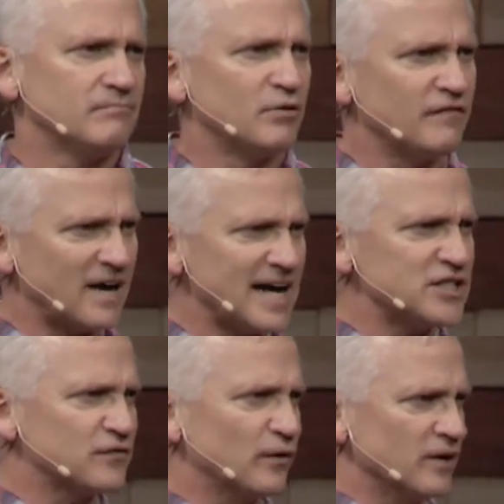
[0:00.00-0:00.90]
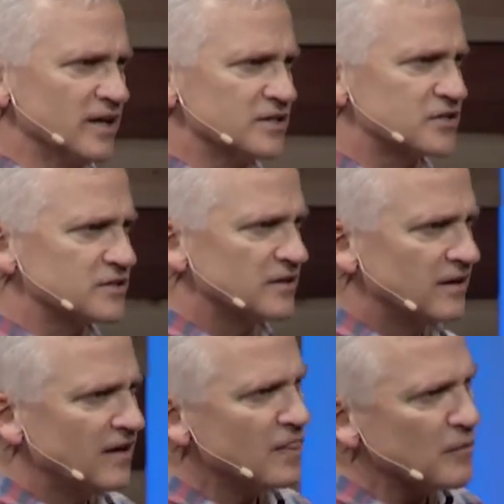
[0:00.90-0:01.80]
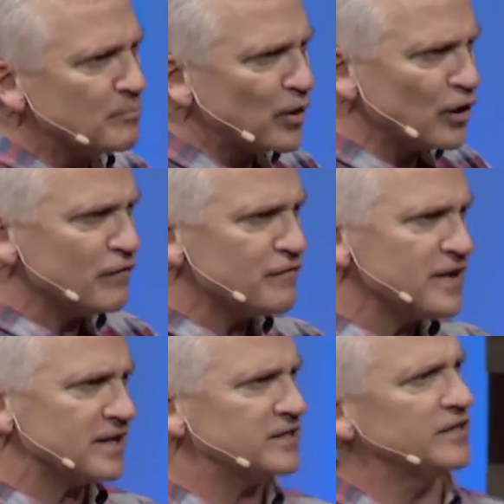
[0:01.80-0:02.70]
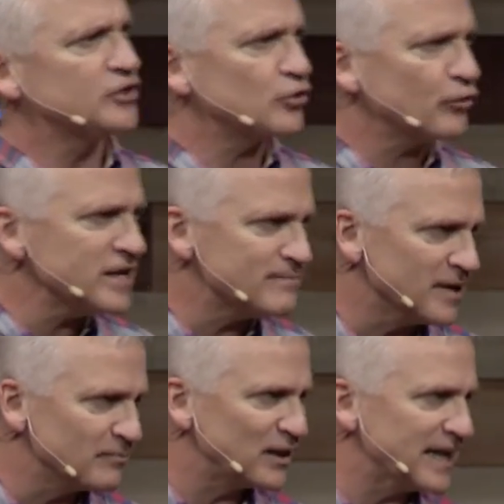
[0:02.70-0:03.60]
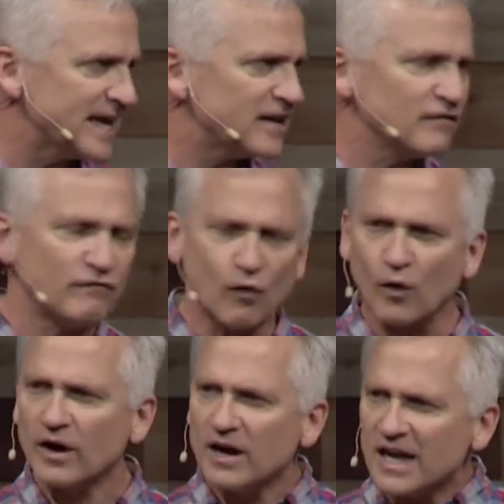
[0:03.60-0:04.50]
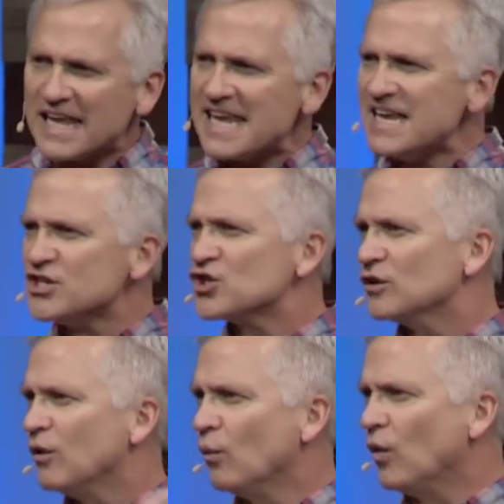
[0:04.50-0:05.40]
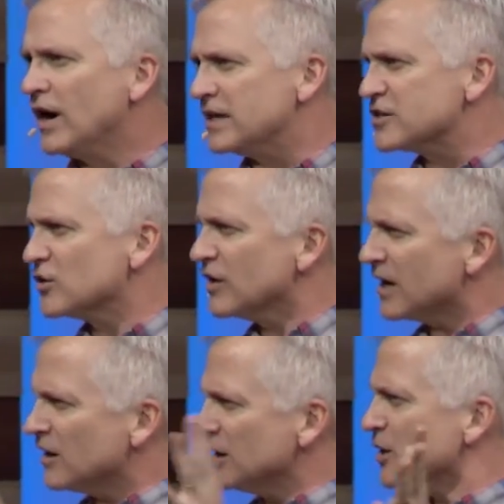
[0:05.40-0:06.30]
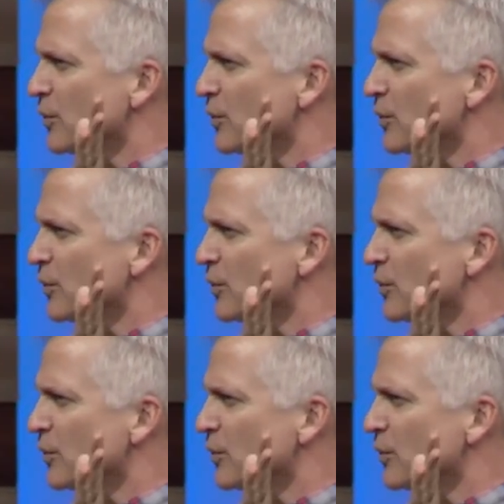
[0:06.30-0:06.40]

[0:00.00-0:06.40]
provides for us the perfect treatment plan for each one. So not only do